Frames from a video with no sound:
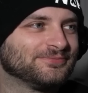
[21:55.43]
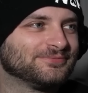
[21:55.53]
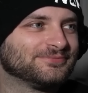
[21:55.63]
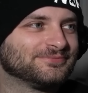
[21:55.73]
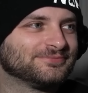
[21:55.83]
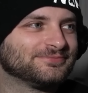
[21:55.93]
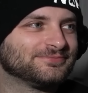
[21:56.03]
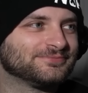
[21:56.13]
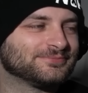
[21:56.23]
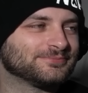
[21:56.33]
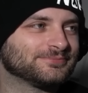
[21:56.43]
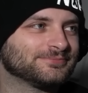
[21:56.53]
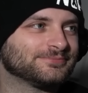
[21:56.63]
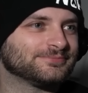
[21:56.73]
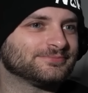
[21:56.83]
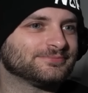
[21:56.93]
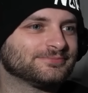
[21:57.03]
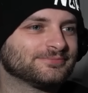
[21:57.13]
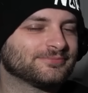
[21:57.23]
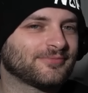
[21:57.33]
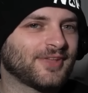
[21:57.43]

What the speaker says: The person shown says nothing.